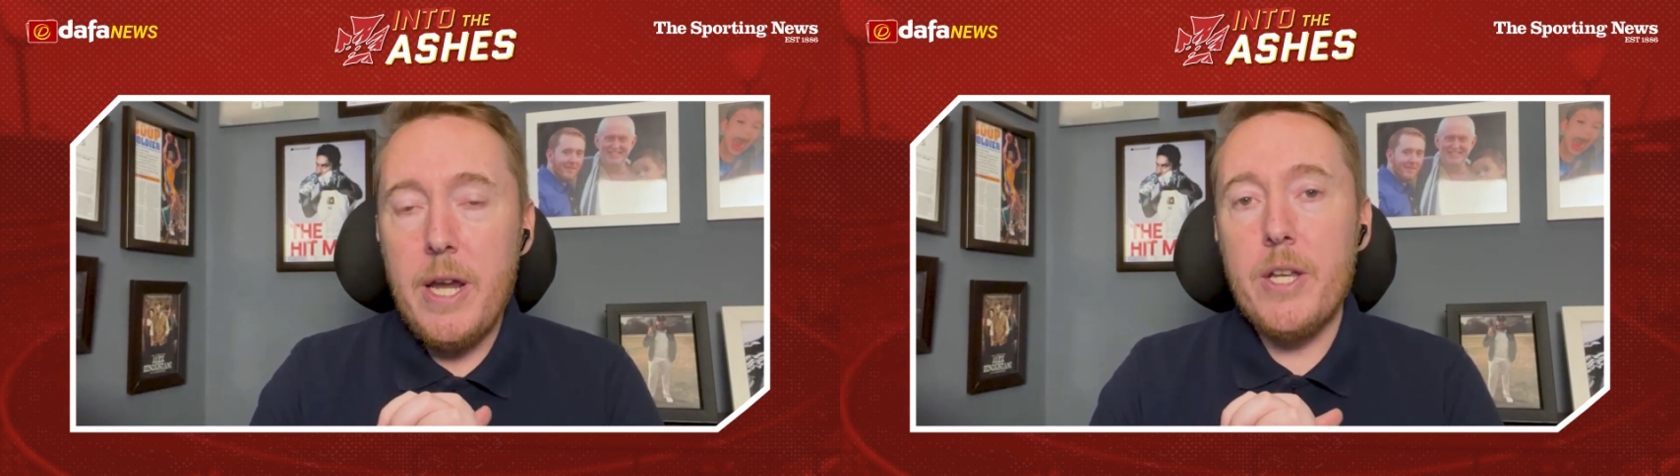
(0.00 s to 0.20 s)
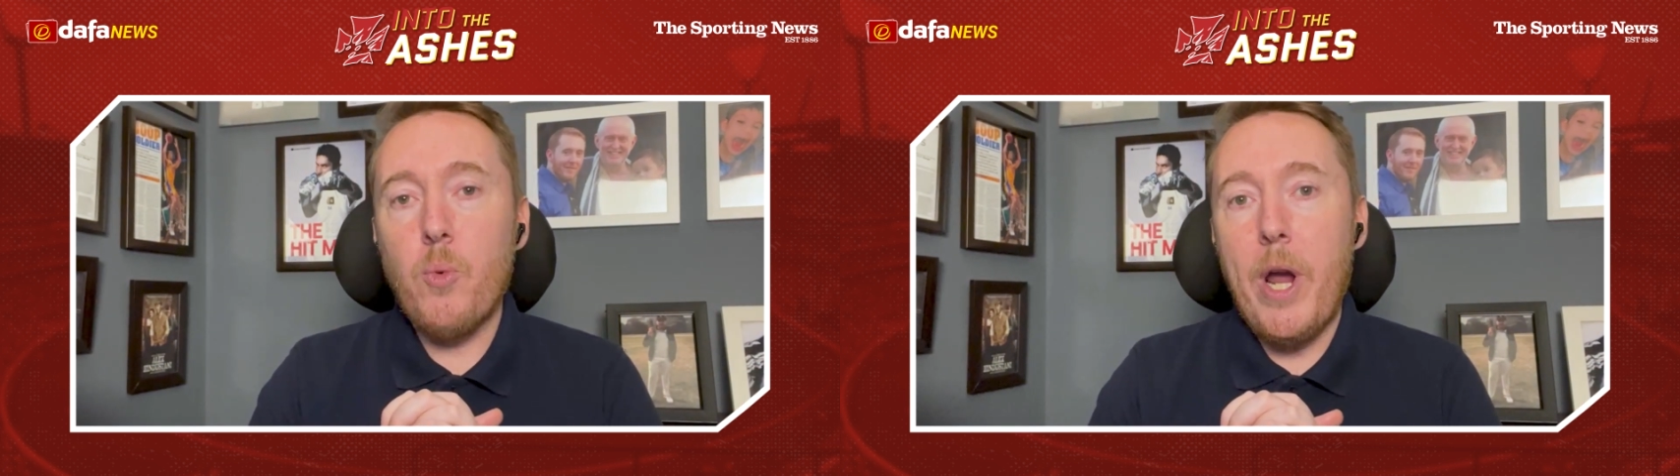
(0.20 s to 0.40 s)

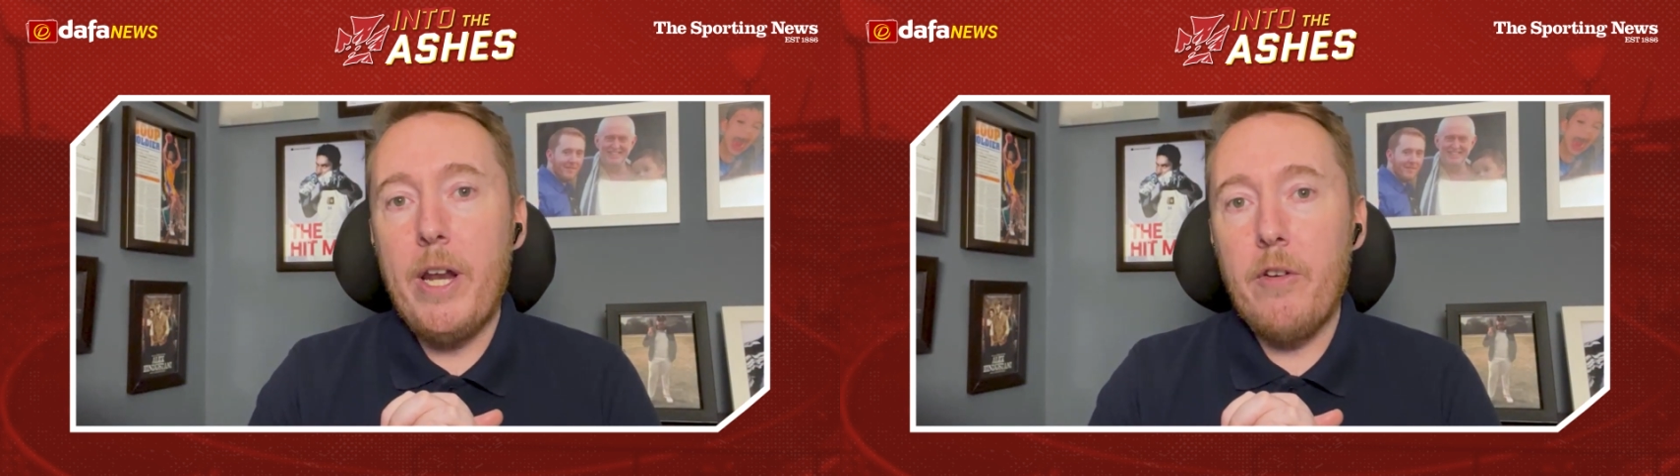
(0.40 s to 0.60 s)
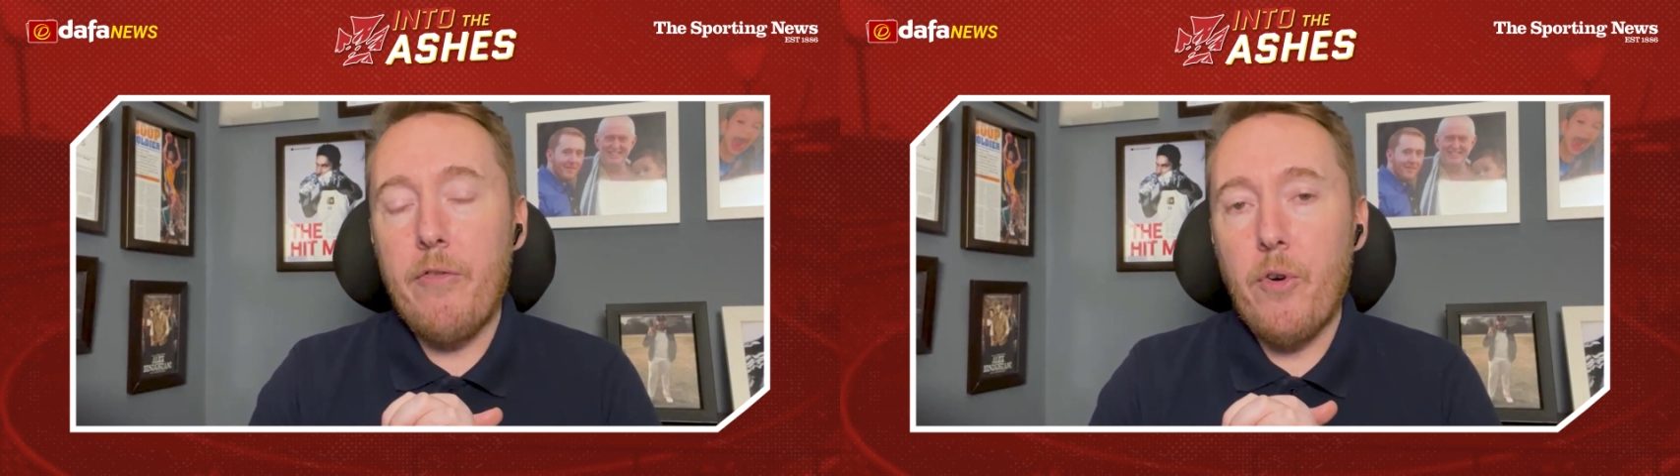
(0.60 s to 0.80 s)
is
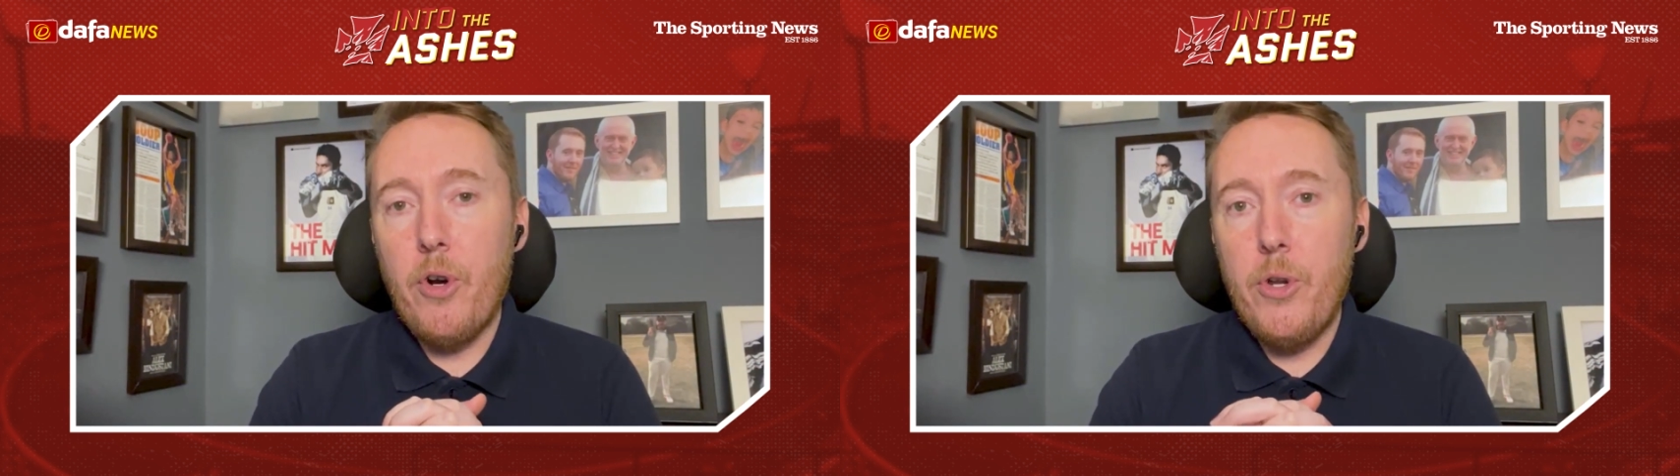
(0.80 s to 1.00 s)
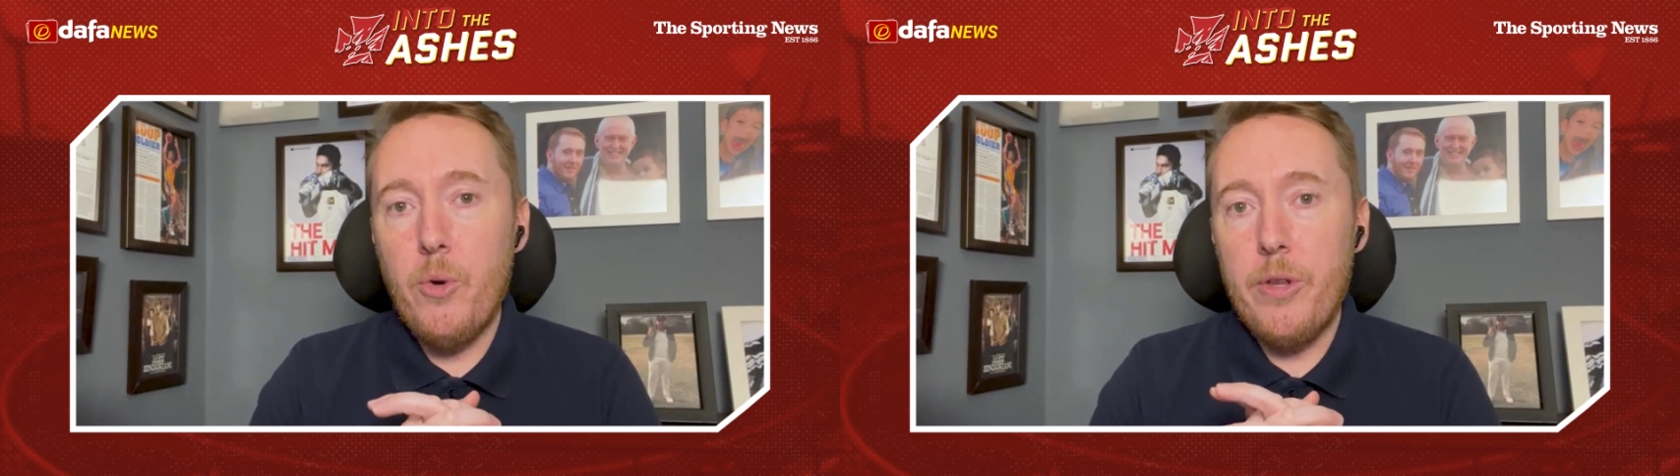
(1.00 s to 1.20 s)
waiting
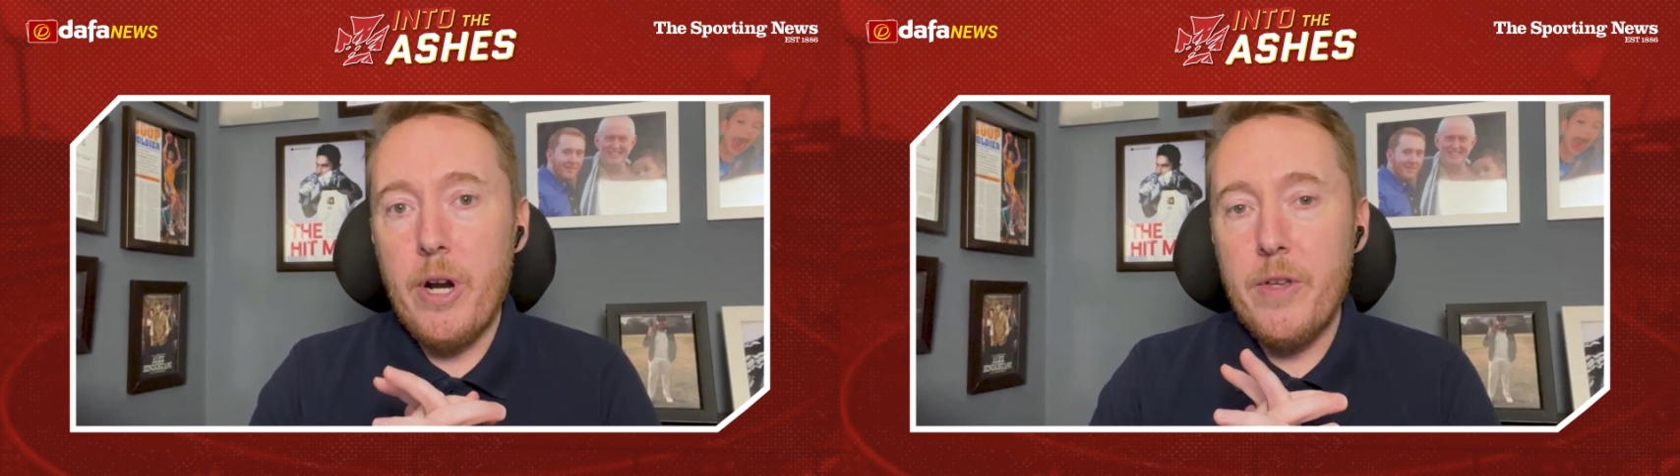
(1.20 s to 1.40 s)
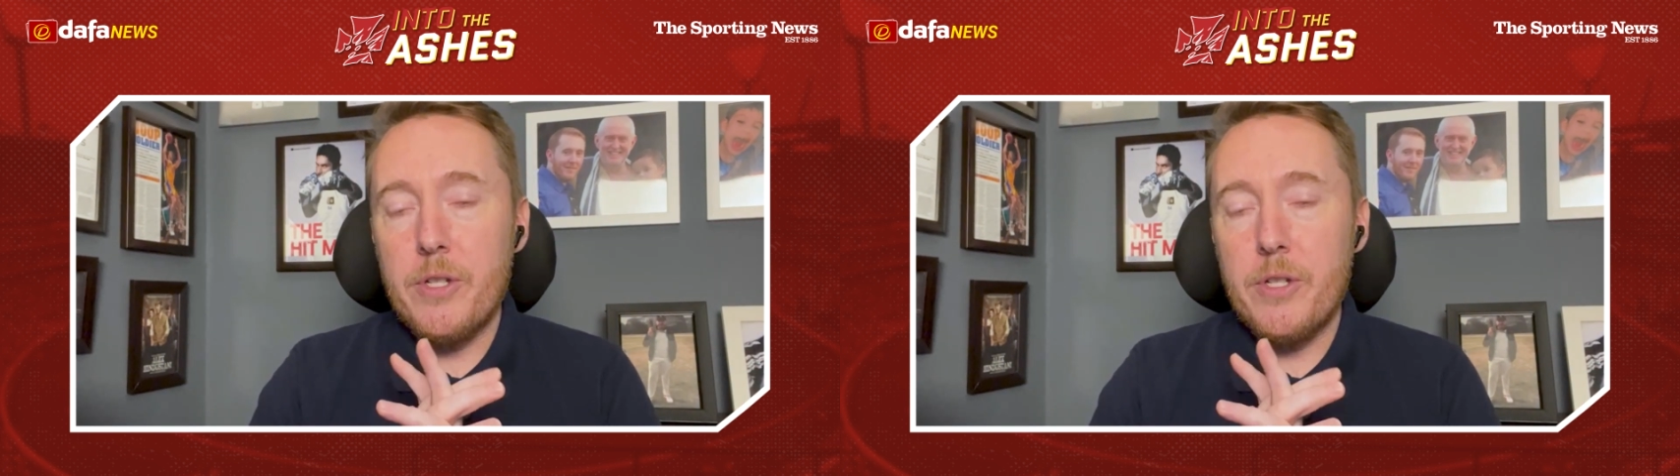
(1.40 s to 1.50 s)
for you there.